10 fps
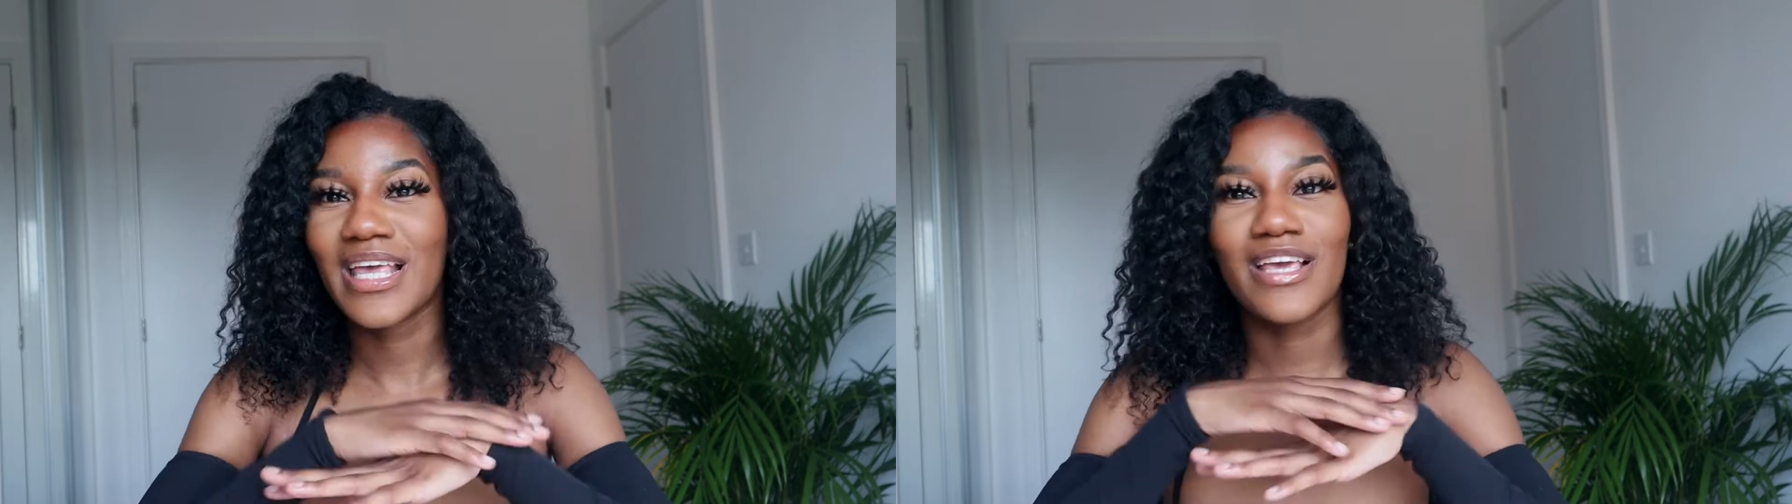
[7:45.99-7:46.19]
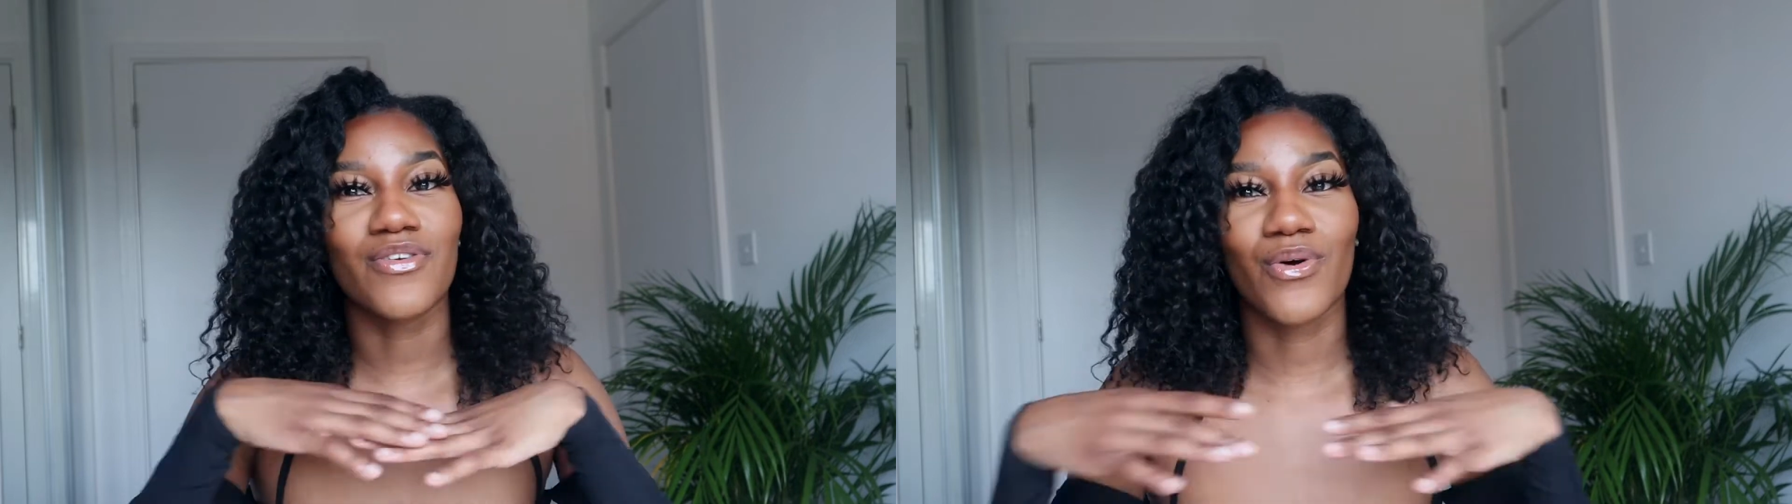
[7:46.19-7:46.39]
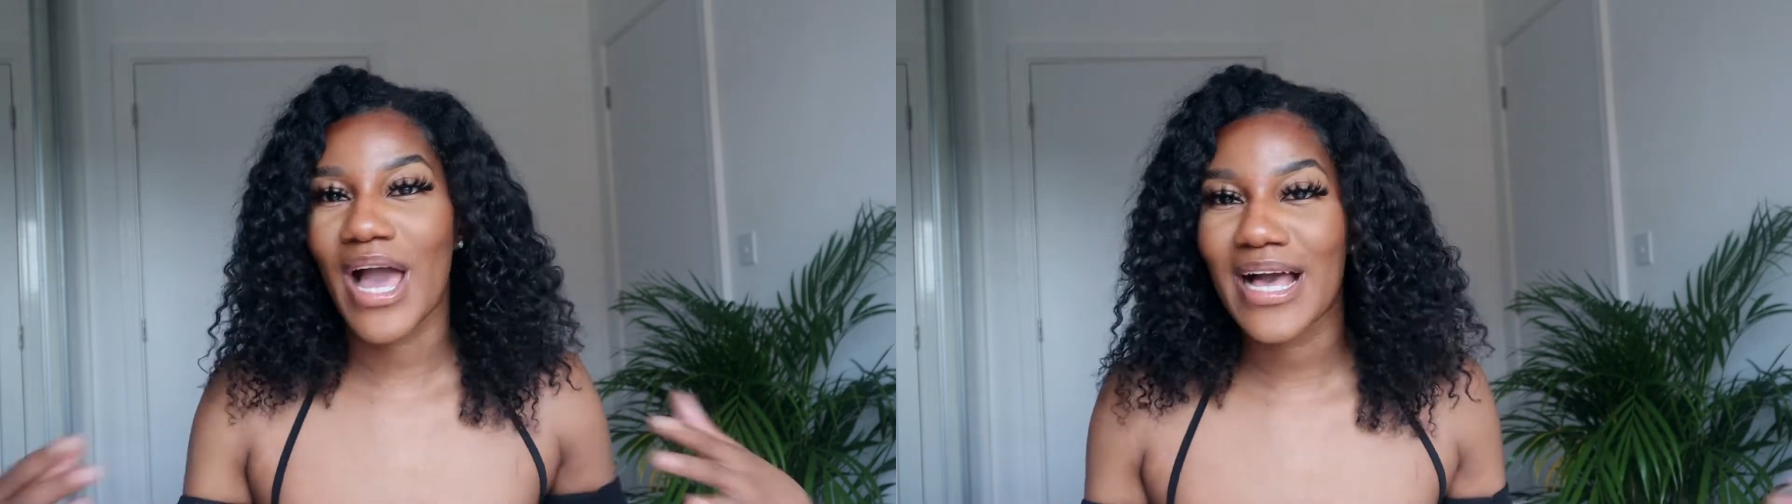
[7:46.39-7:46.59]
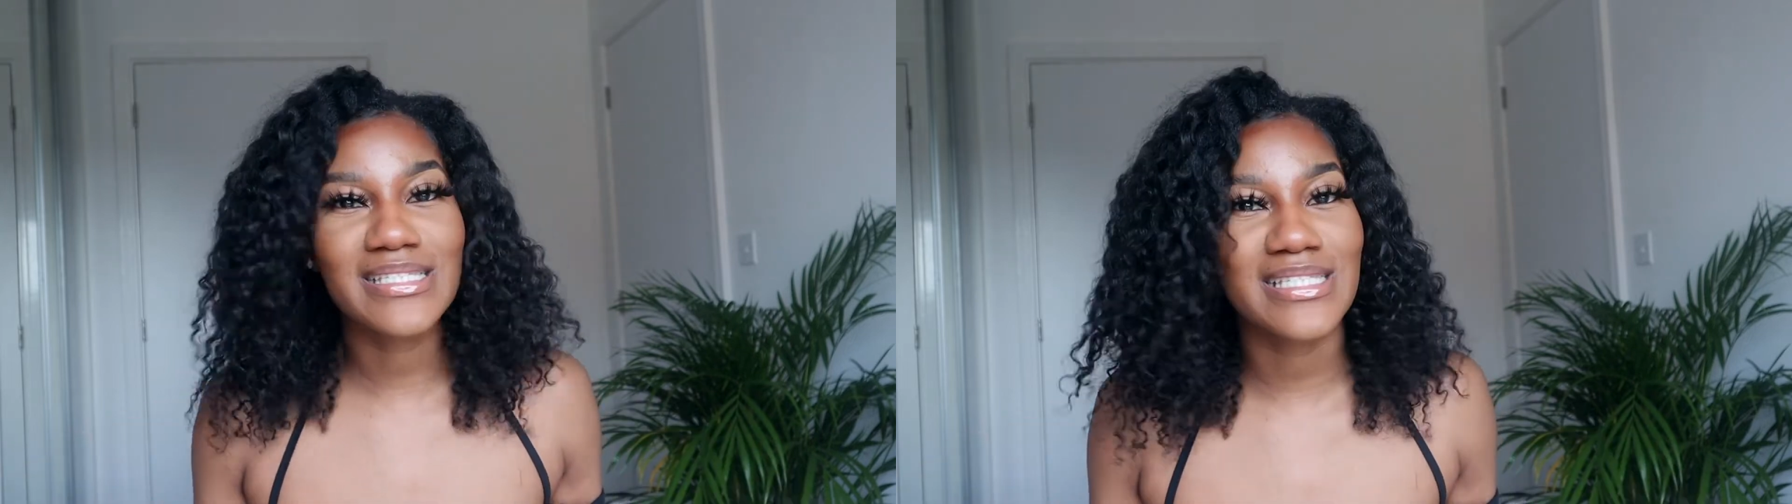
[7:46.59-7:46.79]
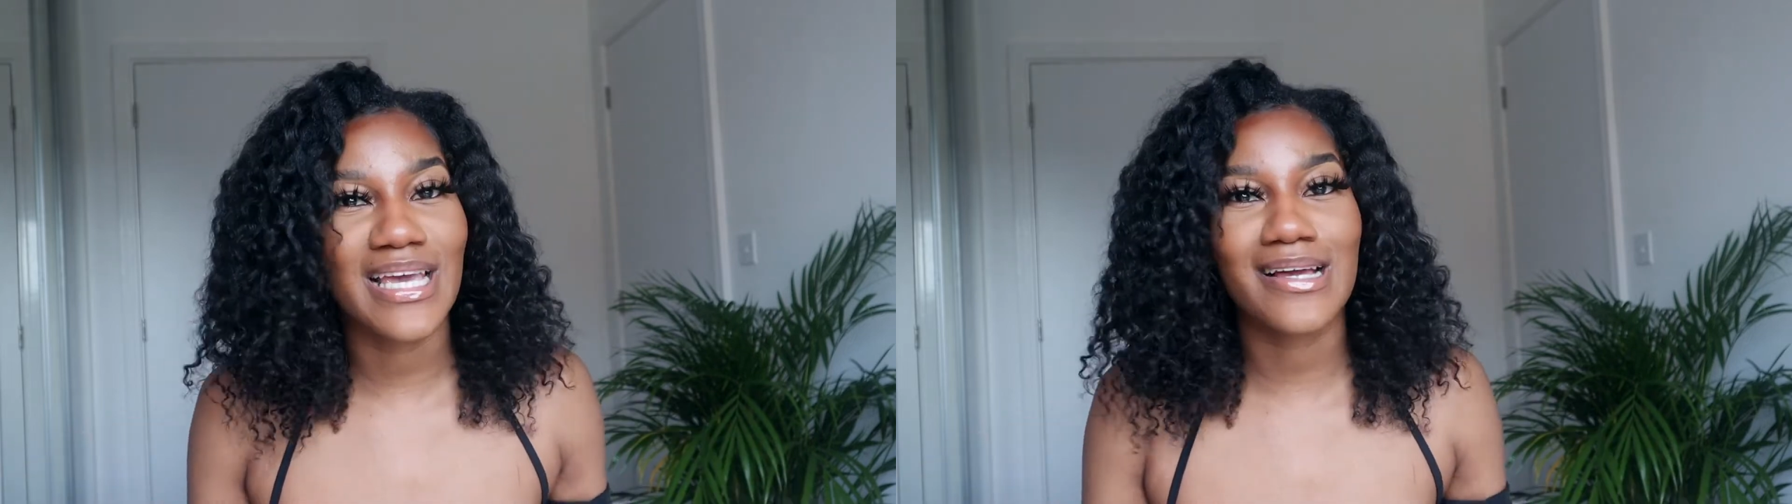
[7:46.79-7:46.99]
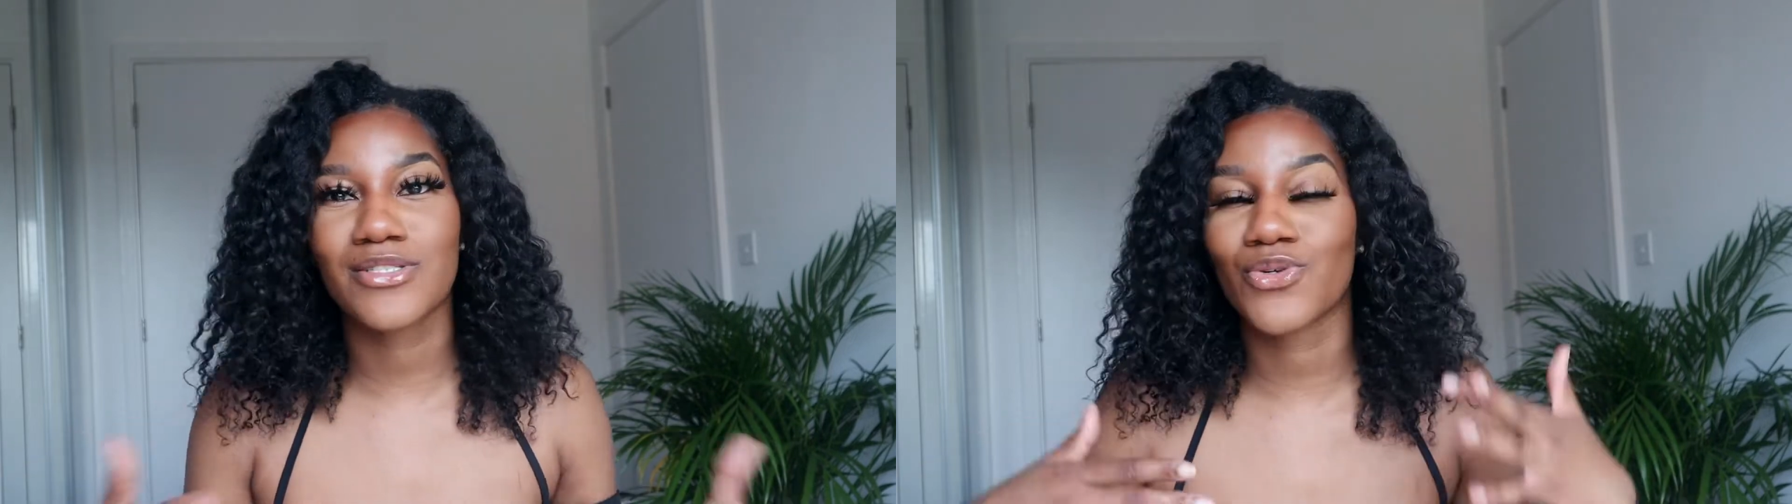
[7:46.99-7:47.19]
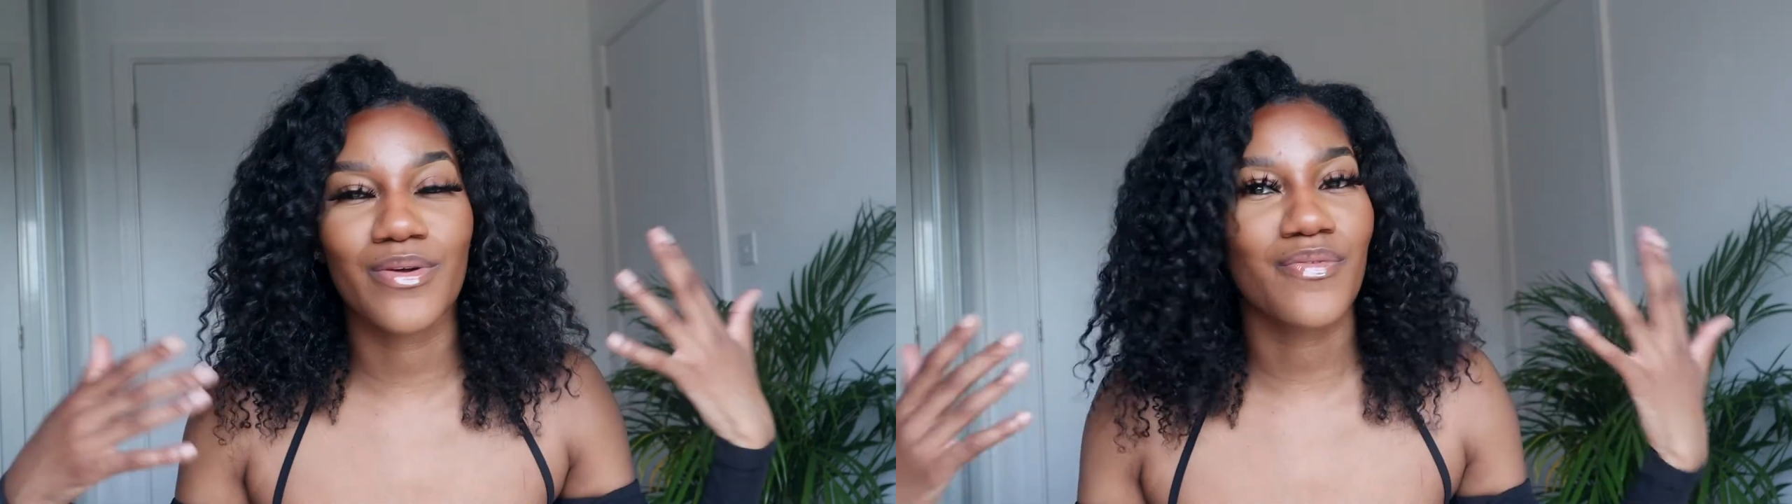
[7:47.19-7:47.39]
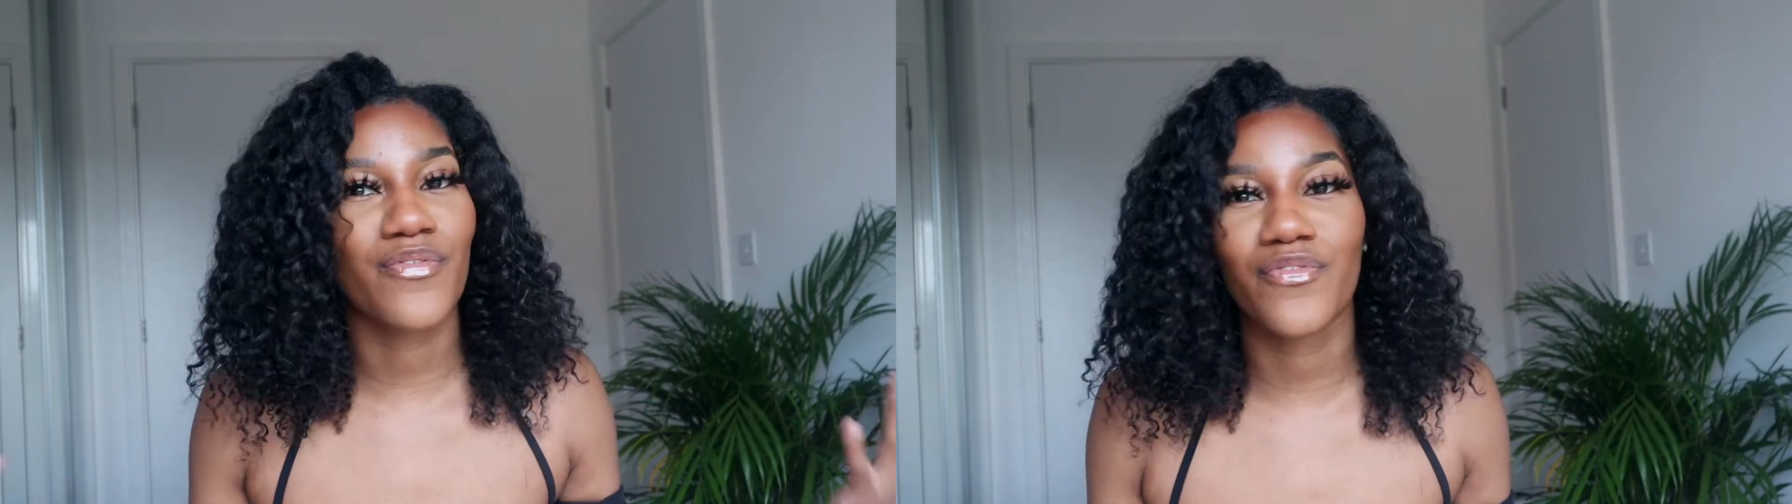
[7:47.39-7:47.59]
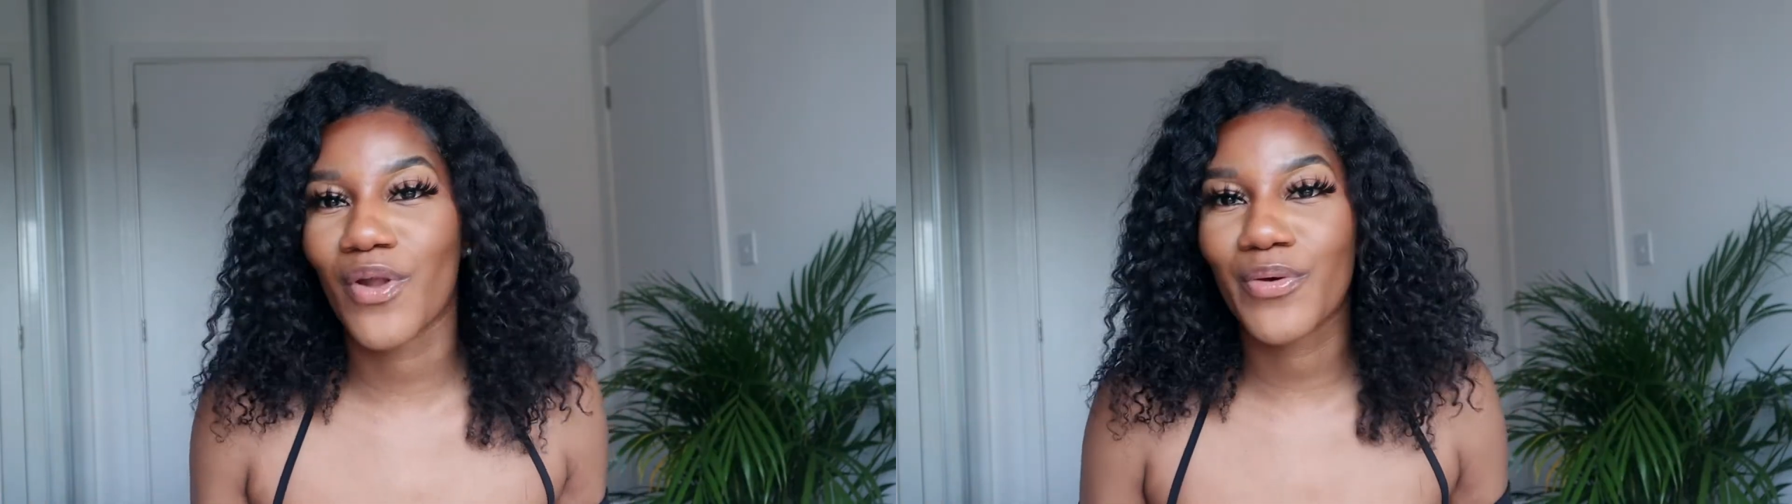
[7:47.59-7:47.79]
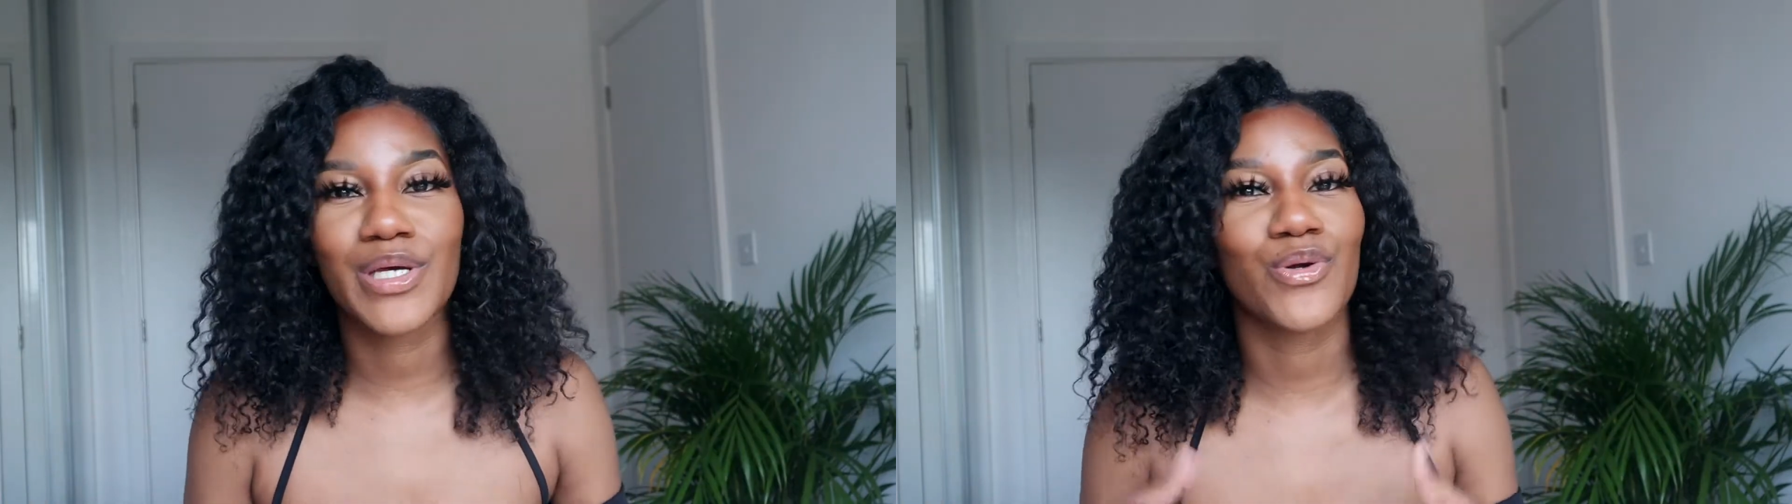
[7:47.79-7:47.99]
If your hair sinked, or if it
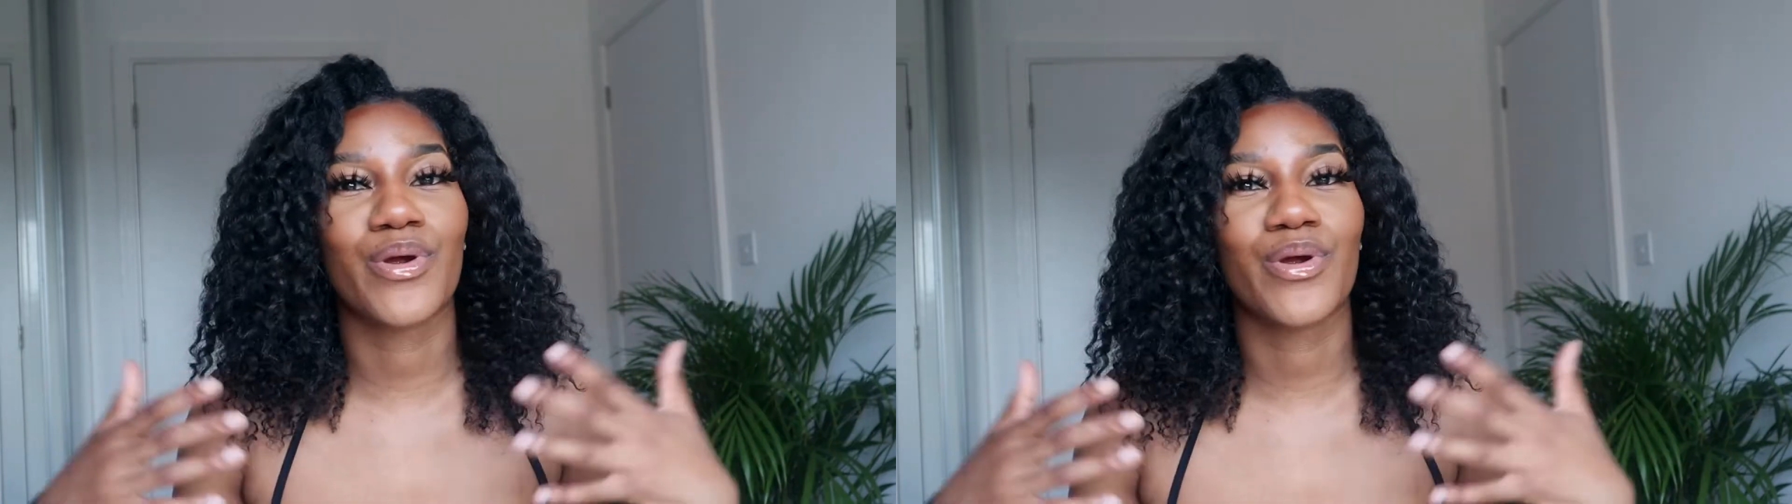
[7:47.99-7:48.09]
floated,